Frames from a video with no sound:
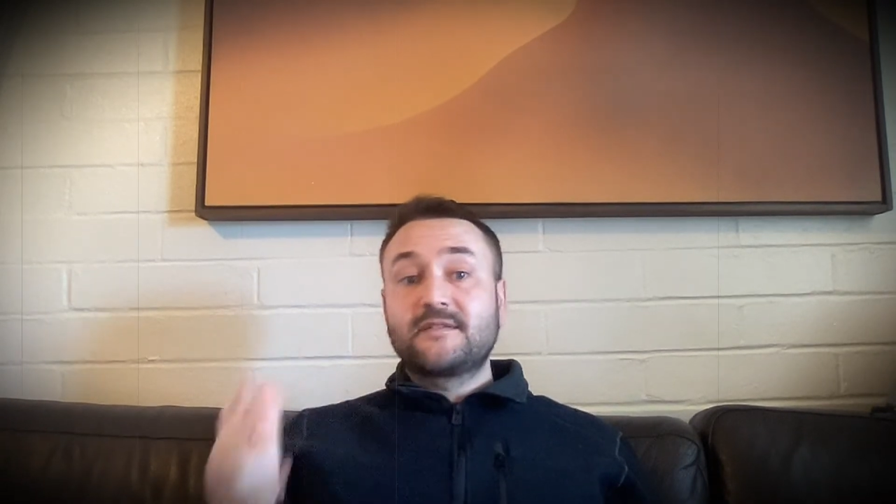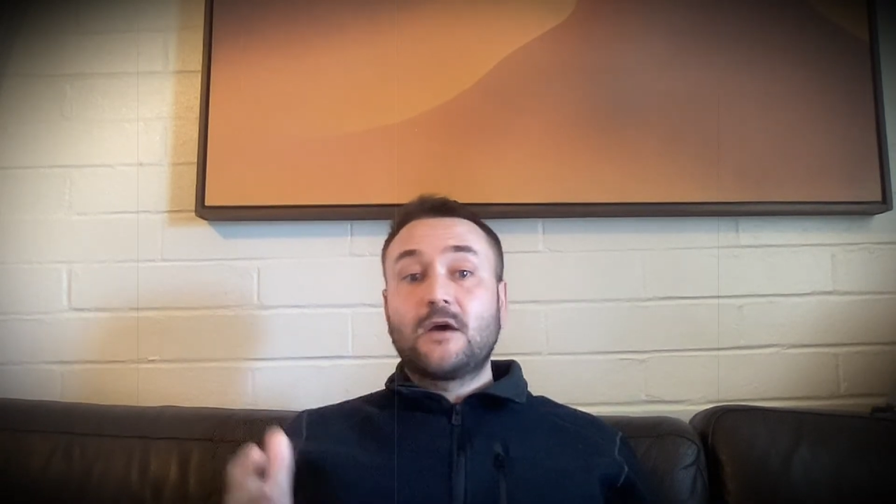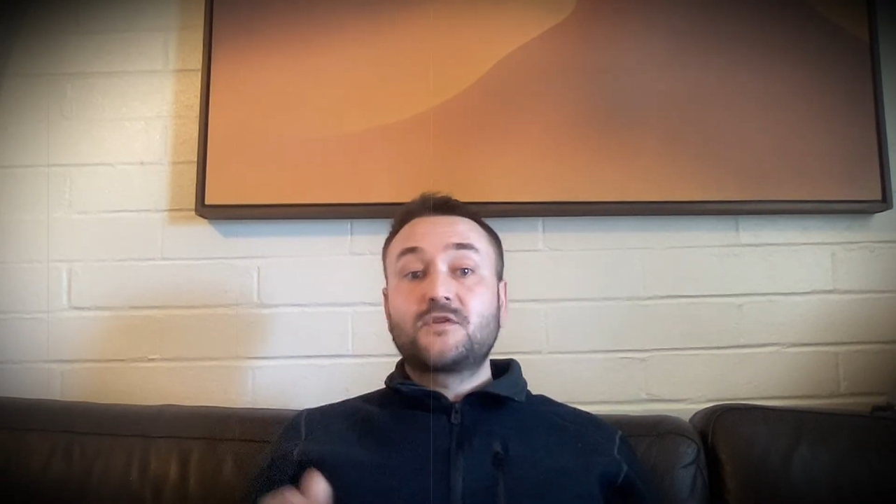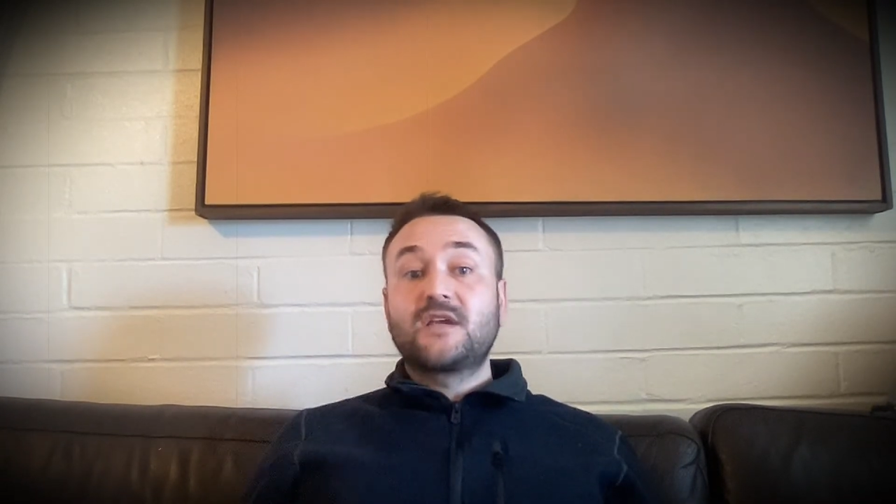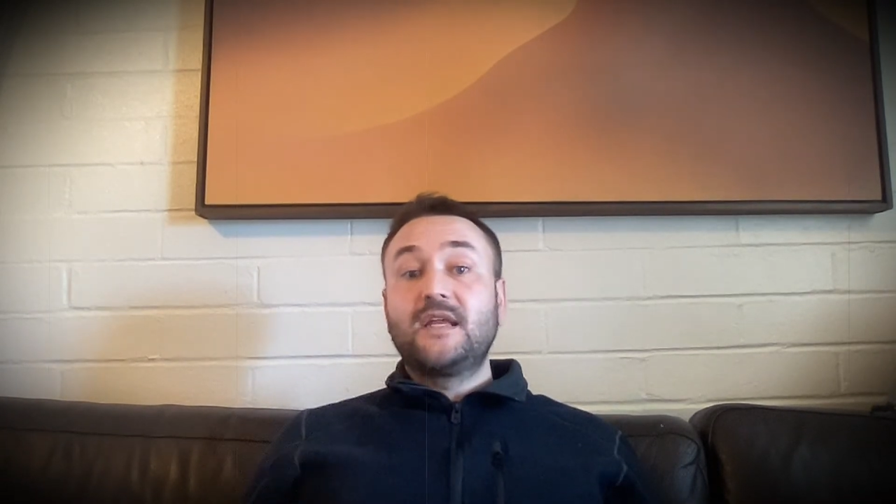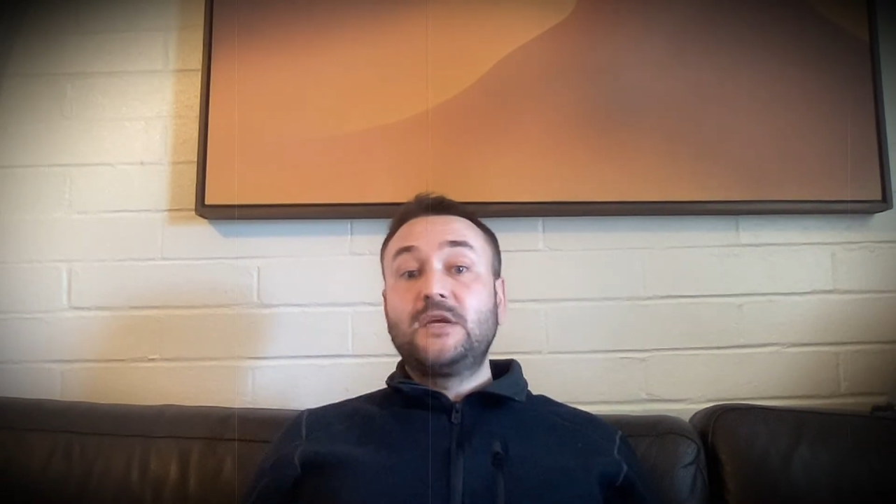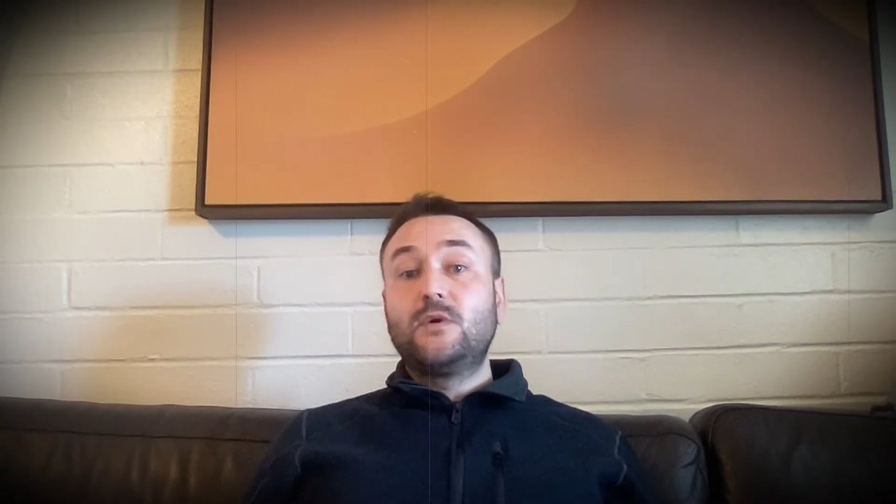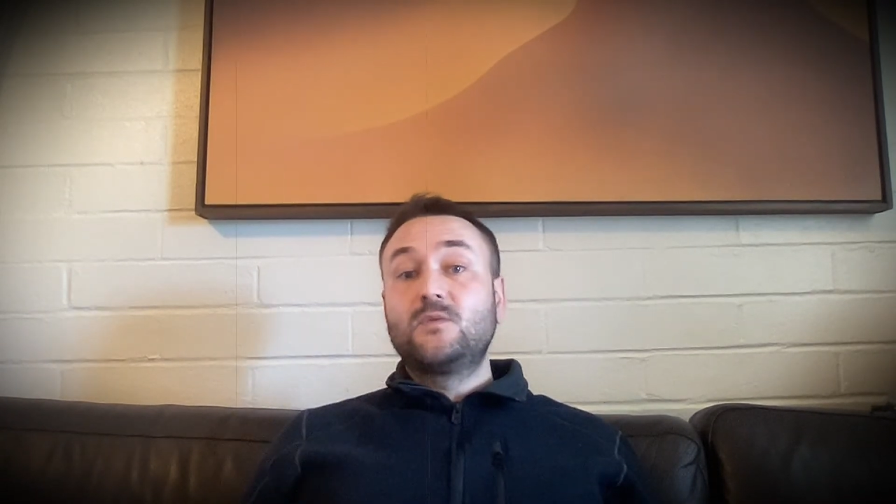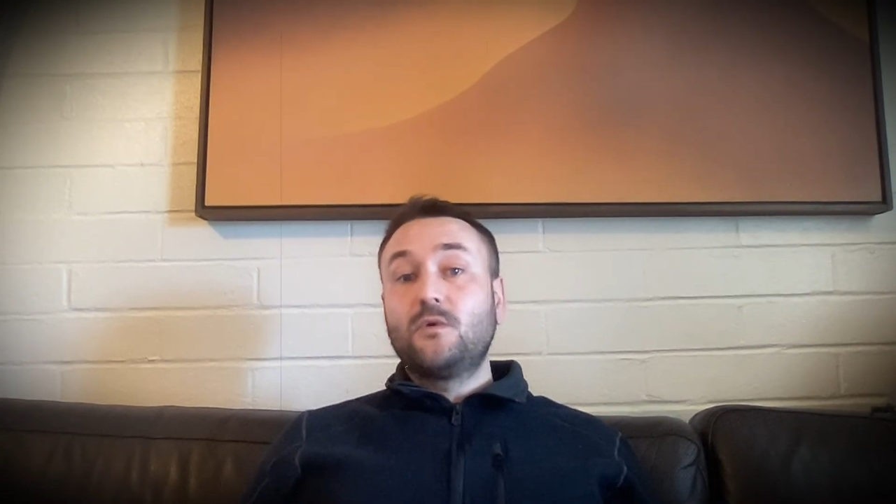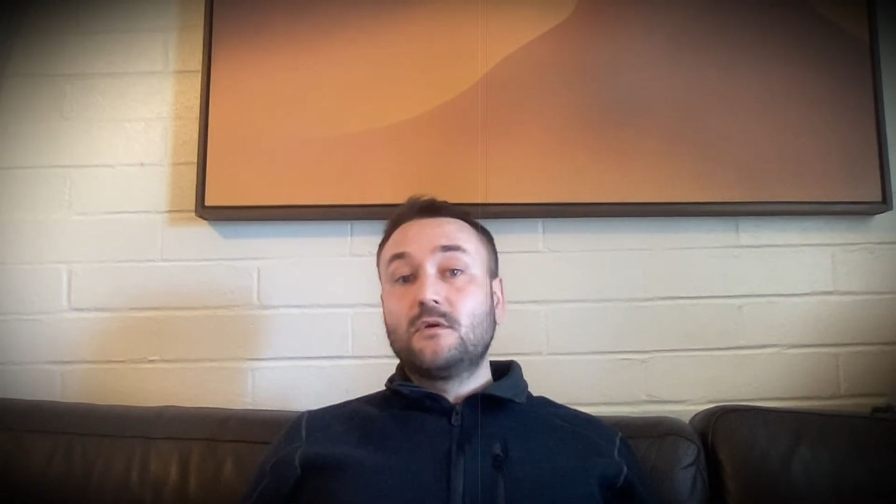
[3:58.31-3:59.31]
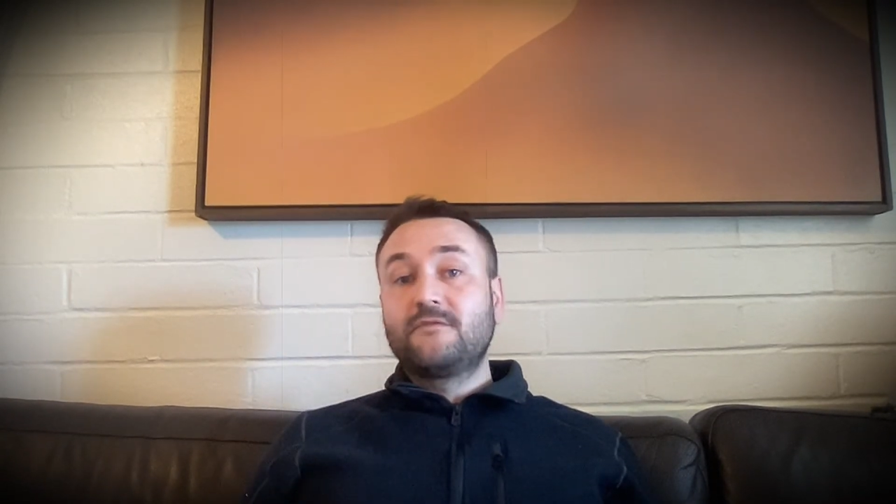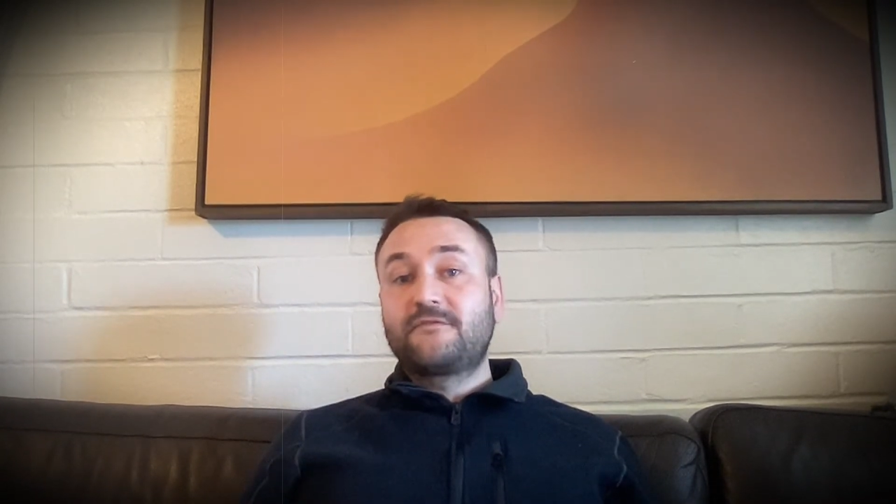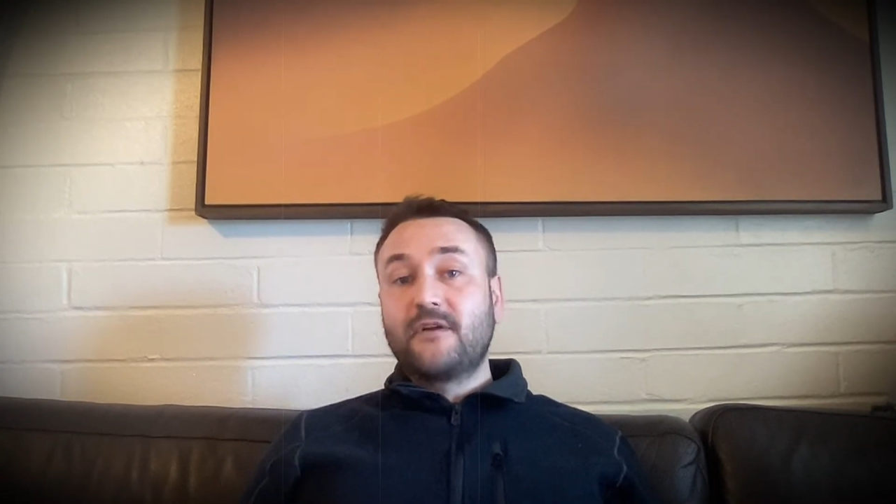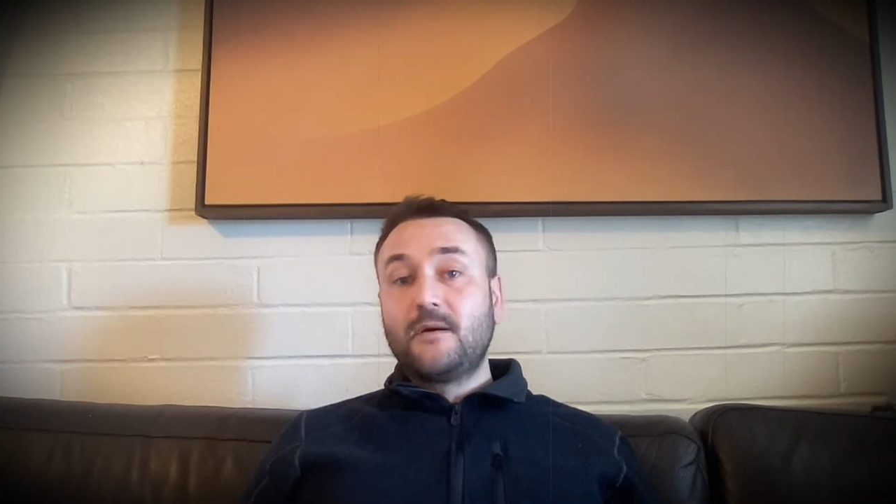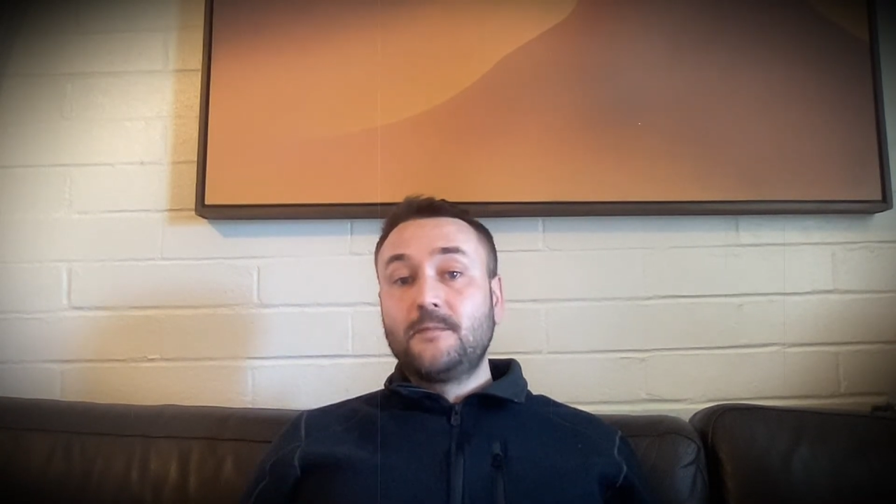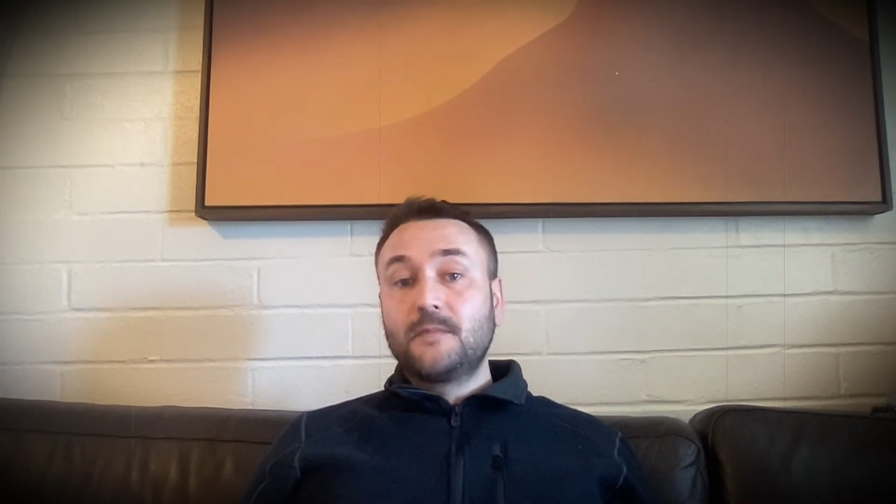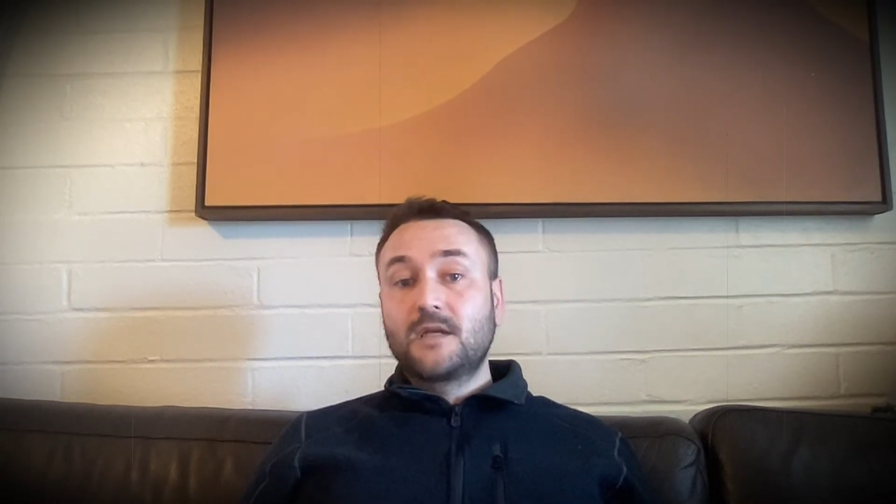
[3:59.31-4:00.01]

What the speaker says: out genuine will from